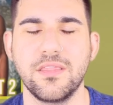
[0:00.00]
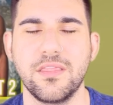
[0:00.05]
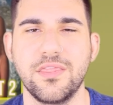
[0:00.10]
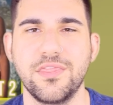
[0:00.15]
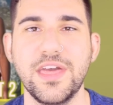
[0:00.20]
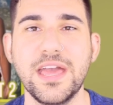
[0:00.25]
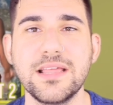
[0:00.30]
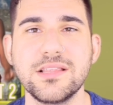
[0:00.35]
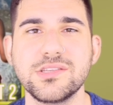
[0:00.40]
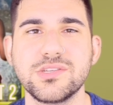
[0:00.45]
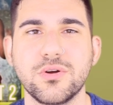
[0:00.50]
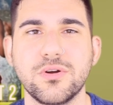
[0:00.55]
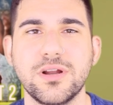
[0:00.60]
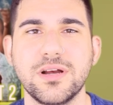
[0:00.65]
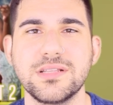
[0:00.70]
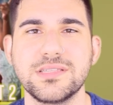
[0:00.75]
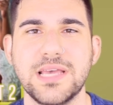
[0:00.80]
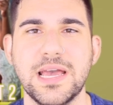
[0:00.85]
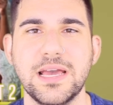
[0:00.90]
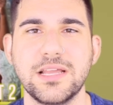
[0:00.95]
Then
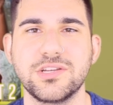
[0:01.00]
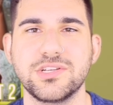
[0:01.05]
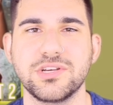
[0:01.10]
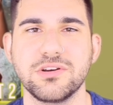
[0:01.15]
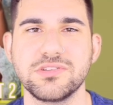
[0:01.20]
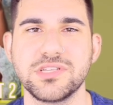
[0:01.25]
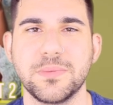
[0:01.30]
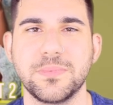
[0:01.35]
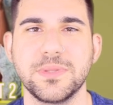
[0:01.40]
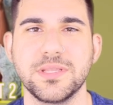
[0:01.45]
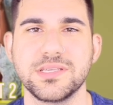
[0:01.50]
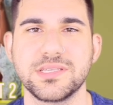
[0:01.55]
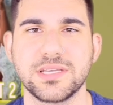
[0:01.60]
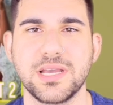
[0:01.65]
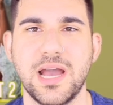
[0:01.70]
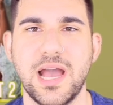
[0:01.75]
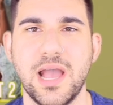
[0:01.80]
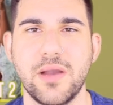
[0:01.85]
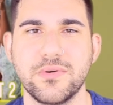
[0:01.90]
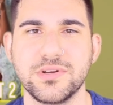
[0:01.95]
Zordon's head shows up in the
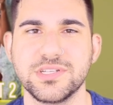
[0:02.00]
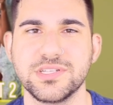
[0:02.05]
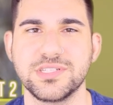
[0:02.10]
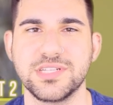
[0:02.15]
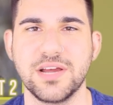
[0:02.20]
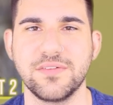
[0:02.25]
sky, which is